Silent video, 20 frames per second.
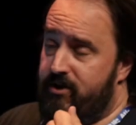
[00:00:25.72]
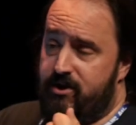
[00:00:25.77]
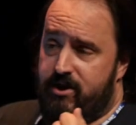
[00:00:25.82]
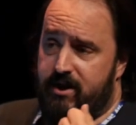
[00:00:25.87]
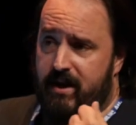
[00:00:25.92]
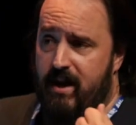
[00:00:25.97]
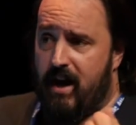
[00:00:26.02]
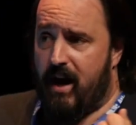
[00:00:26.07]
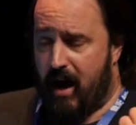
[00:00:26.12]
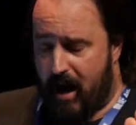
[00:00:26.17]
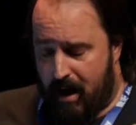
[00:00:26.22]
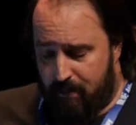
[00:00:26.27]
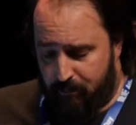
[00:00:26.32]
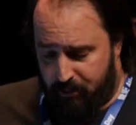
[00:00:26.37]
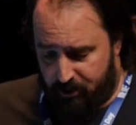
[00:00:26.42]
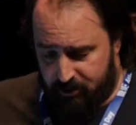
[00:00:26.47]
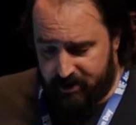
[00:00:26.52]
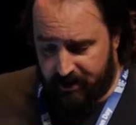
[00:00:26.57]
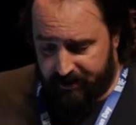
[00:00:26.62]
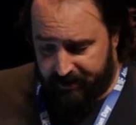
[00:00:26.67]
Jira and
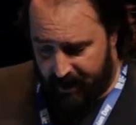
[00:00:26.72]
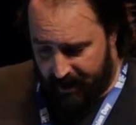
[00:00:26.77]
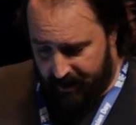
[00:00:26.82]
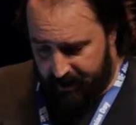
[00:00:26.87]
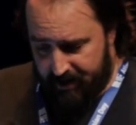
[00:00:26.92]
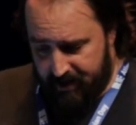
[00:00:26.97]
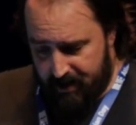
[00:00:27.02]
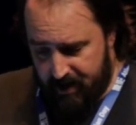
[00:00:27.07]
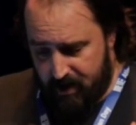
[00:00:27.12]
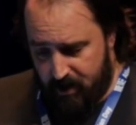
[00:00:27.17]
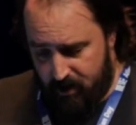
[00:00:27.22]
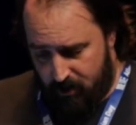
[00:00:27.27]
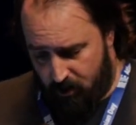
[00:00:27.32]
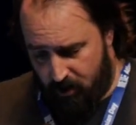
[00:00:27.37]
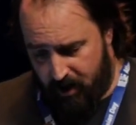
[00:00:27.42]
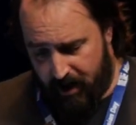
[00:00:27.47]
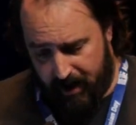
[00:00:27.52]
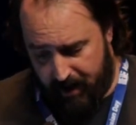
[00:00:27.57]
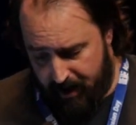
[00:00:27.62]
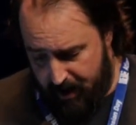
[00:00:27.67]
Projectrak.
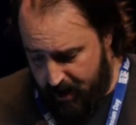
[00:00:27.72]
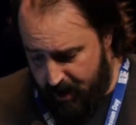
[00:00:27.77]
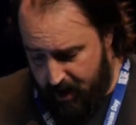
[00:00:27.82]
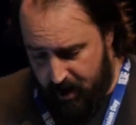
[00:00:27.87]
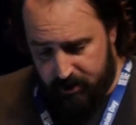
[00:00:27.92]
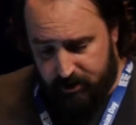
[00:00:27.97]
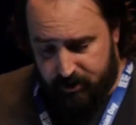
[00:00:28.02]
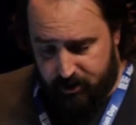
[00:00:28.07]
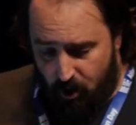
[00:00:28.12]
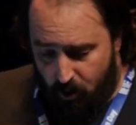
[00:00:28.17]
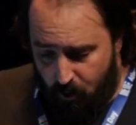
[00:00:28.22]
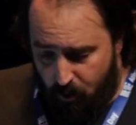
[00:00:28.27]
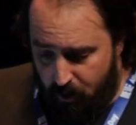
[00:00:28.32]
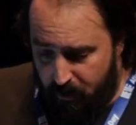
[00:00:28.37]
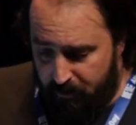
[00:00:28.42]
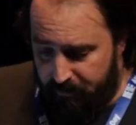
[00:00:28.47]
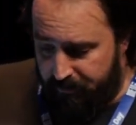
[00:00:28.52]
Okay, so